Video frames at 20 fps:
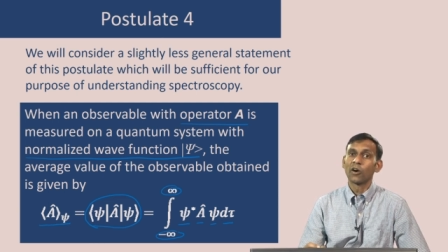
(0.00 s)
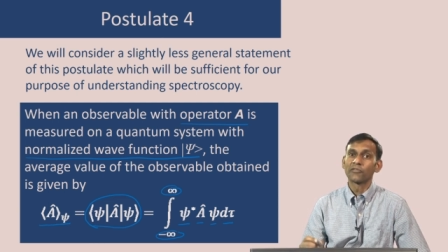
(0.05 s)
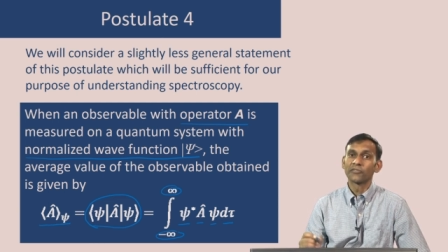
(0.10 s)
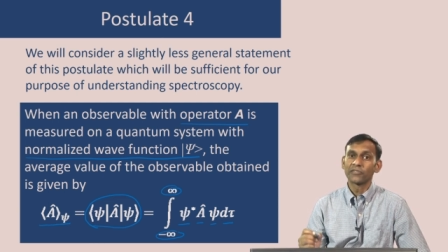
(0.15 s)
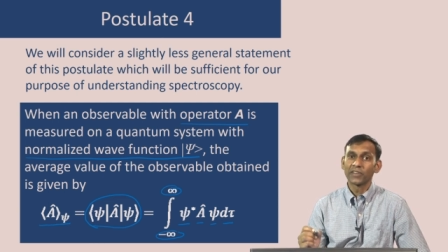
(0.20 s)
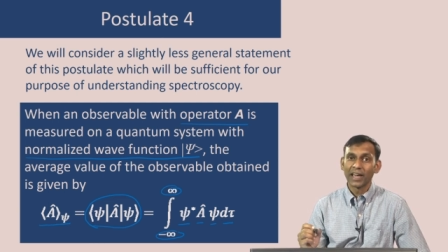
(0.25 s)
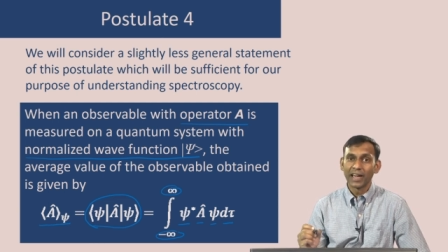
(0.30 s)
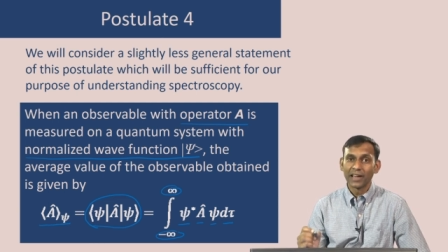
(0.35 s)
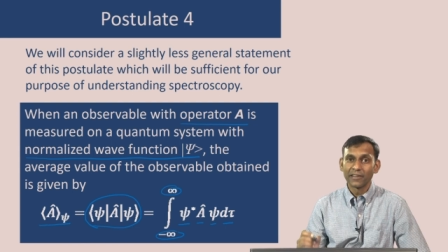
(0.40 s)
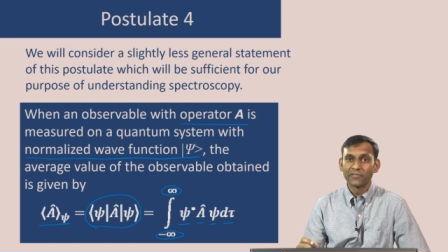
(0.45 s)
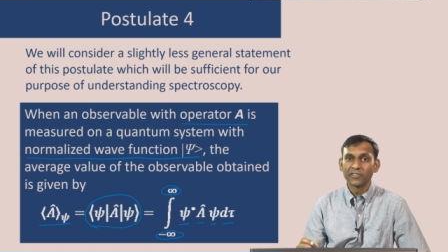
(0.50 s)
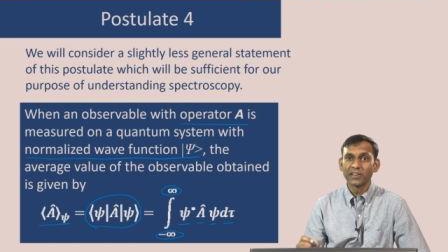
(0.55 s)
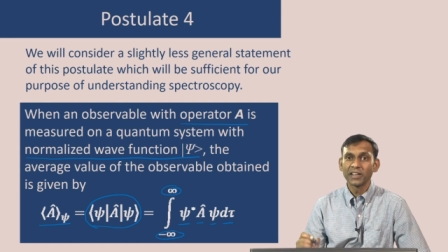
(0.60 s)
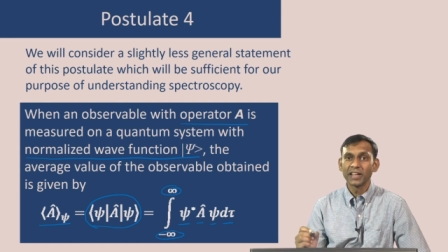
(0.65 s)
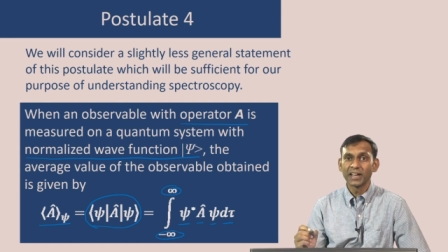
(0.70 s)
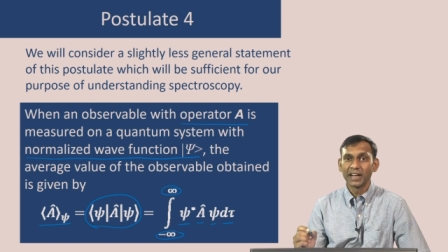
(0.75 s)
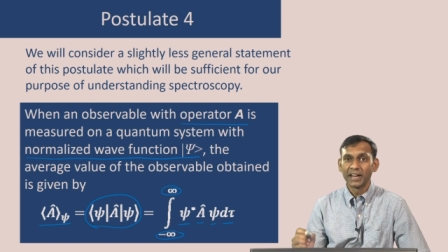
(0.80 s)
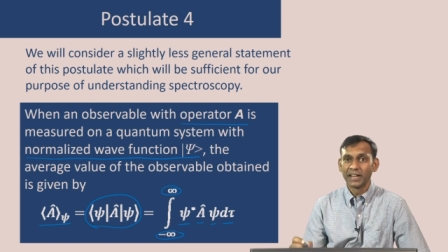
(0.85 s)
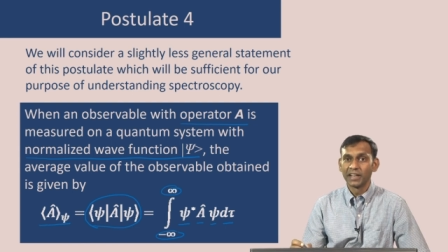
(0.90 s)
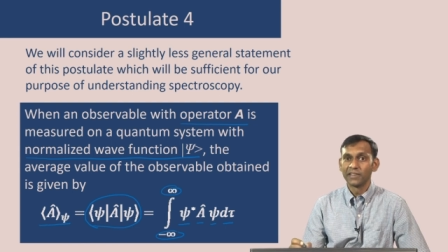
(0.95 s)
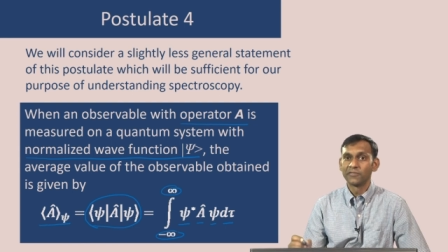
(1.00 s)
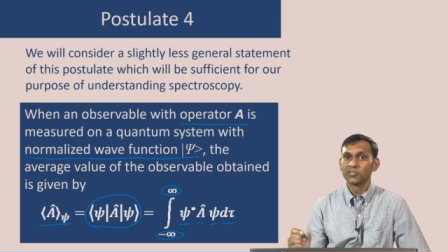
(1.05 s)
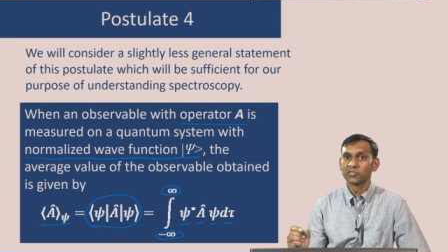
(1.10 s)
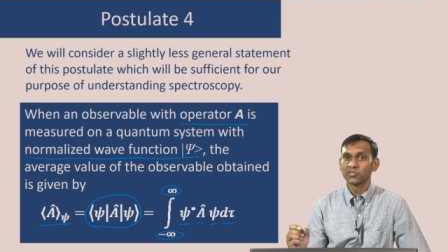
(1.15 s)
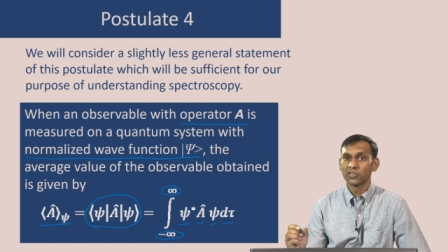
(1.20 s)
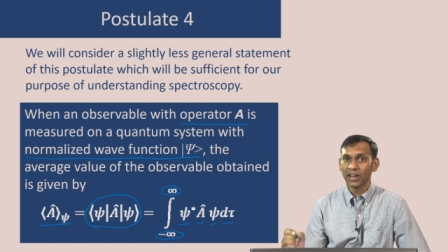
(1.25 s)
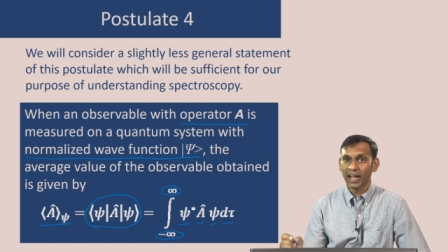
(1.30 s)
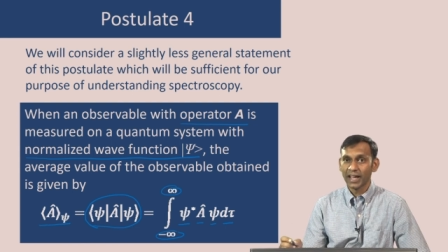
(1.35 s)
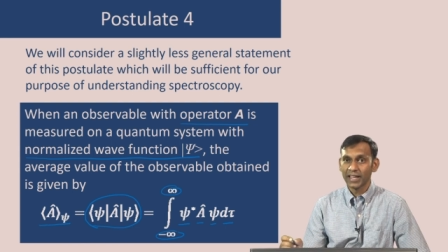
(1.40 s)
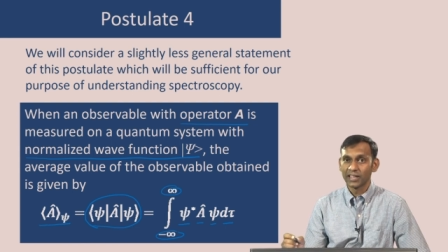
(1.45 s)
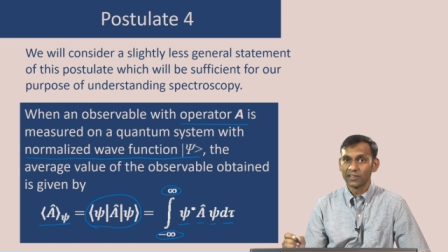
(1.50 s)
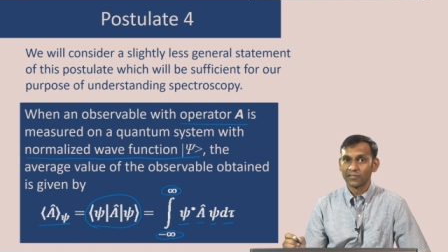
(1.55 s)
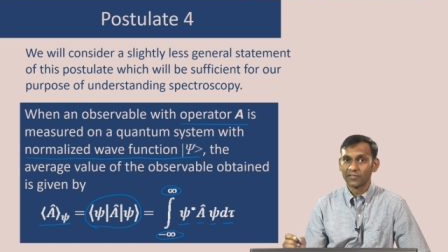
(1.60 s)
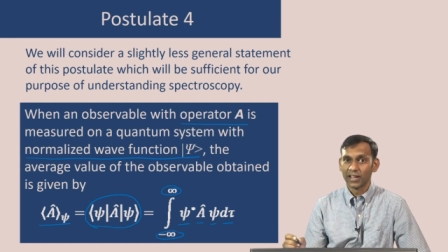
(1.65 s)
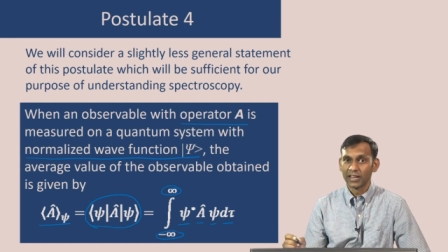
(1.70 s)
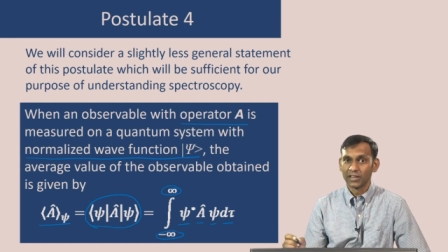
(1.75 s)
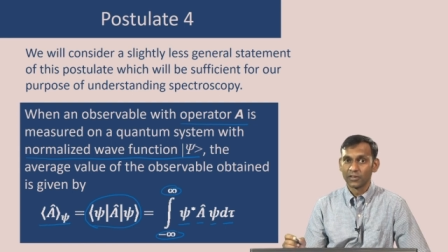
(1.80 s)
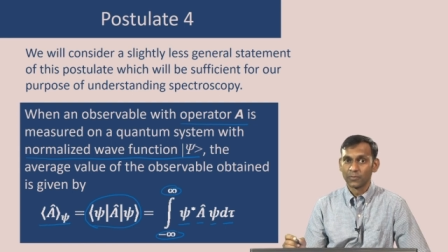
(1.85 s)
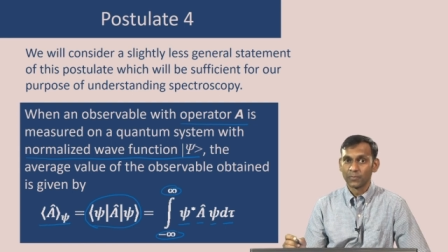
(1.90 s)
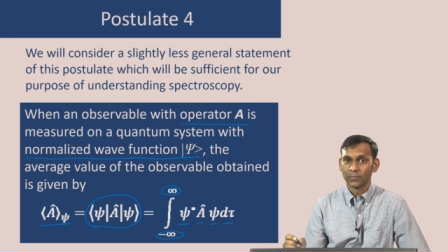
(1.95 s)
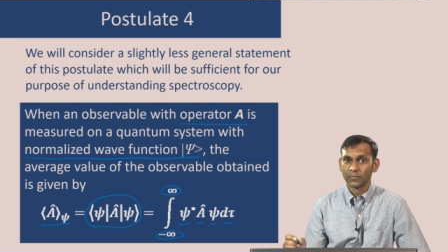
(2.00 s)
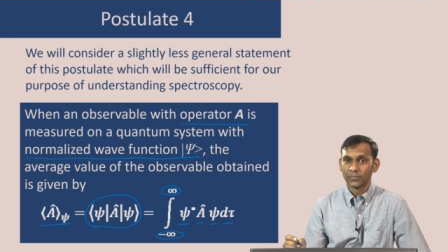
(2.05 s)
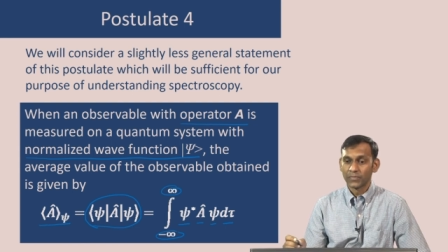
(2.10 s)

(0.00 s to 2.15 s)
of every individual eigenvalue.